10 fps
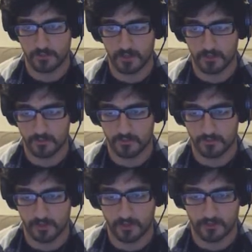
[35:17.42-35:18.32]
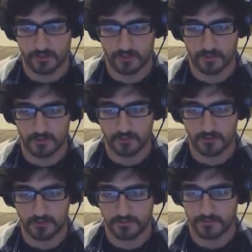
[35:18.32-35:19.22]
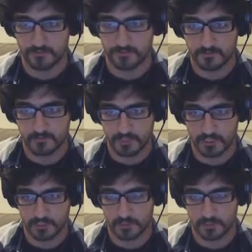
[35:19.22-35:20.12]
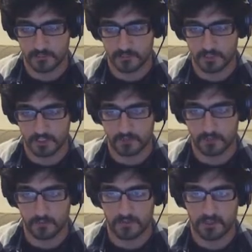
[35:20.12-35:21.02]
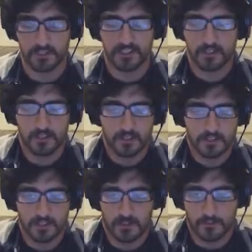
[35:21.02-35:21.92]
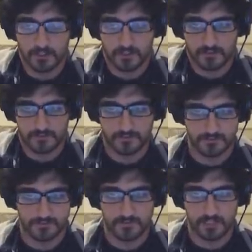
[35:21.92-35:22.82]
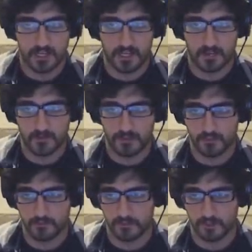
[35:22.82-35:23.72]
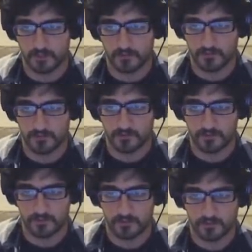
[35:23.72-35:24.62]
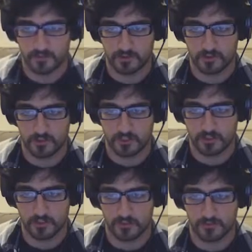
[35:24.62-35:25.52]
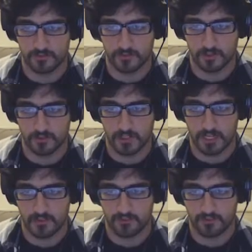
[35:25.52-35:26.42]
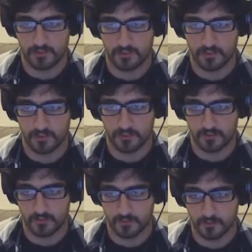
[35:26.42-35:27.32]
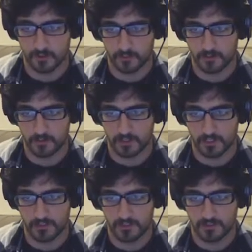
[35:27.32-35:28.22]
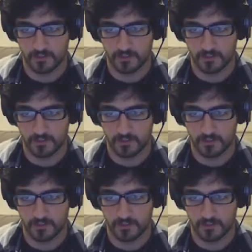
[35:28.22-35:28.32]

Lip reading: being a firefighter and an EMT kind of helps that. And I mean, I have my share of, you know, laughs, and, you know, there's people that